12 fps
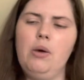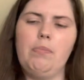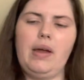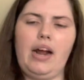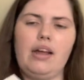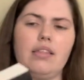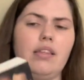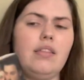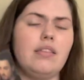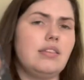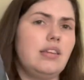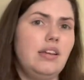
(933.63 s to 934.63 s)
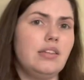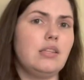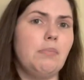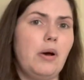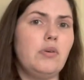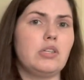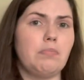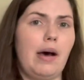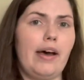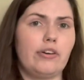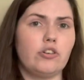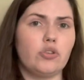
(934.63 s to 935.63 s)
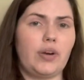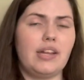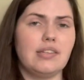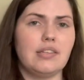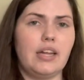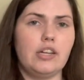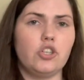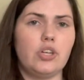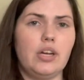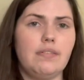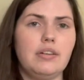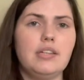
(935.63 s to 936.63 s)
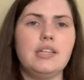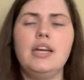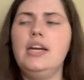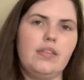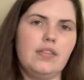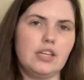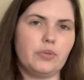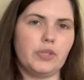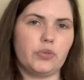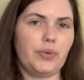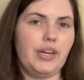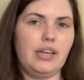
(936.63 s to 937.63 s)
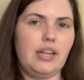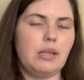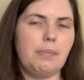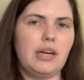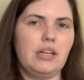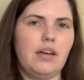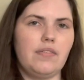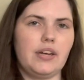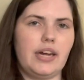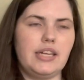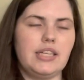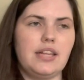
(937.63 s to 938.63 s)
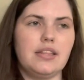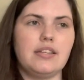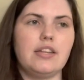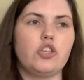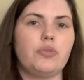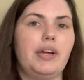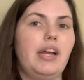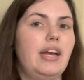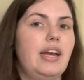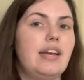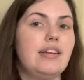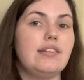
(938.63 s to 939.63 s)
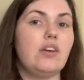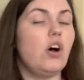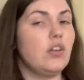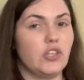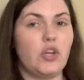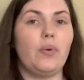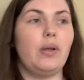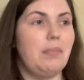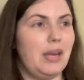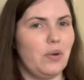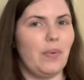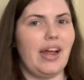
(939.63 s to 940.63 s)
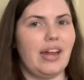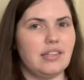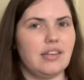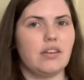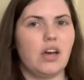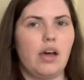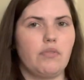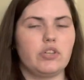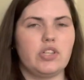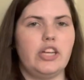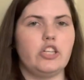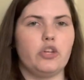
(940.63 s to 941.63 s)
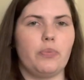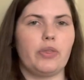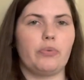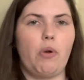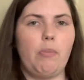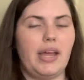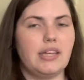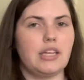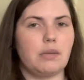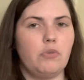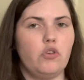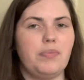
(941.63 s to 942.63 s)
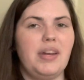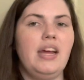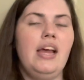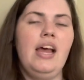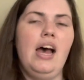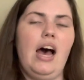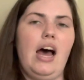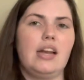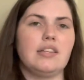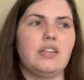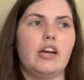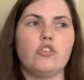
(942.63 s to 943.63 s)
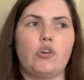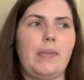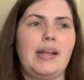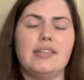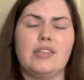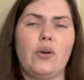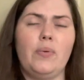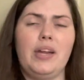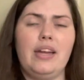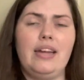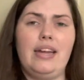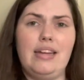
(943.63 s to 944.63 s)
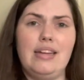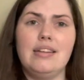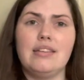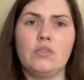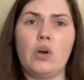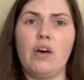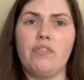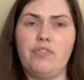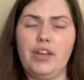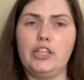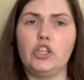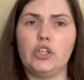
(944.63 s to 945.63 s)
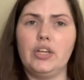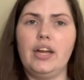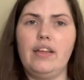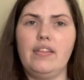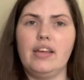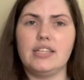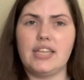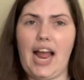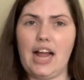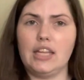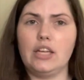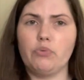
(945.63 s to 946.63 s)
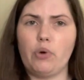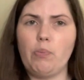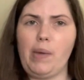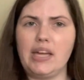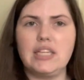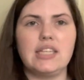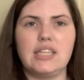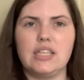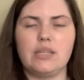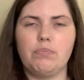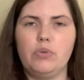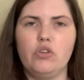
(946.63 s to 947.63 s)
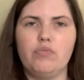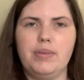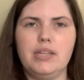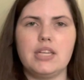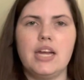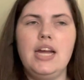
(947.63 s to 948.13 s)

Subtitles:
but I think this is the most modern translation of it. This was written in the middle of the 19th century, and it is also in many ways in conversation with the Romantic movement. Alessandro Manzoni is a figure in the Italian Romanticism movement,